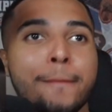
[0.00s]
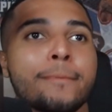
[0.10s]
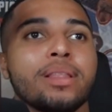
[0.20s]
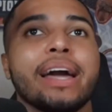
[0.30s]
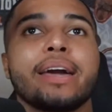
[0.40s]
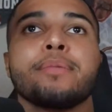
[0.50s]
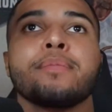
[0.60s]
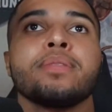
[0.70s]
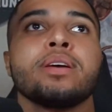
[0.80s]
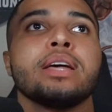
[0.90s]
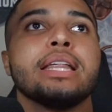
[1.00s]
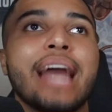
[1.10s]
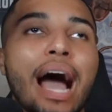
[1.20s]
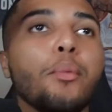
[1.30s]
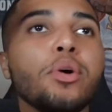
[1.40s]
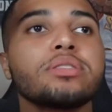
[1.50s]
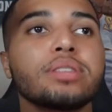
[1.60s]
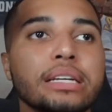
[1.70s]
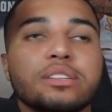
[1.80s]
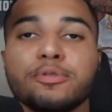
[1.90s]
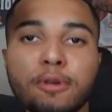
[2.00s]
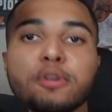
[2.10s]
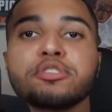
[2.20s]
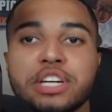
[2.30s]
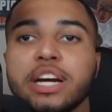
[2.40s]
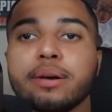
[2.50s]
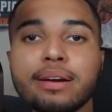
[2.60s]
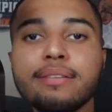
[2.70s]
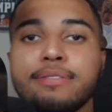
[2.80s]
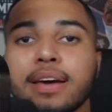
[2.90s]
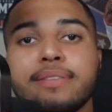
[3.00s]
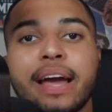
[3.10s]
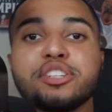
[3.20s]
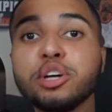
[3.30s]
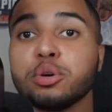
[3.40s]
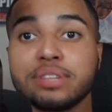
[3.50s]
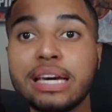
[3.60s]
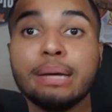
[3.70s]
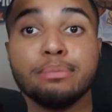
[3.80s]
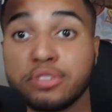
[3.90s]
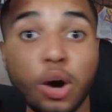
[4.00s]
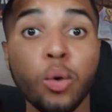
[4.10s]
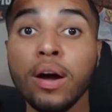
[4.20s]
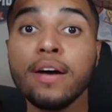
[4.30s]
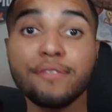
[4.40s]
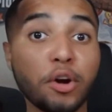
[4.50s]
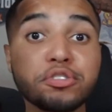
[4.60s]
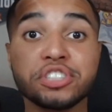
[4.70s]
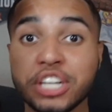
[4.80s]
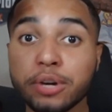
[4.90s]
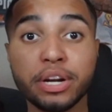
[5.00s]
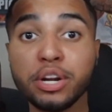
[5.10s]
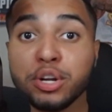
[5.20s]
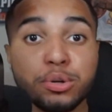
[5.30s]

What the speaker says: like that was his first year in a Vic Fangio scheme. So first year in a new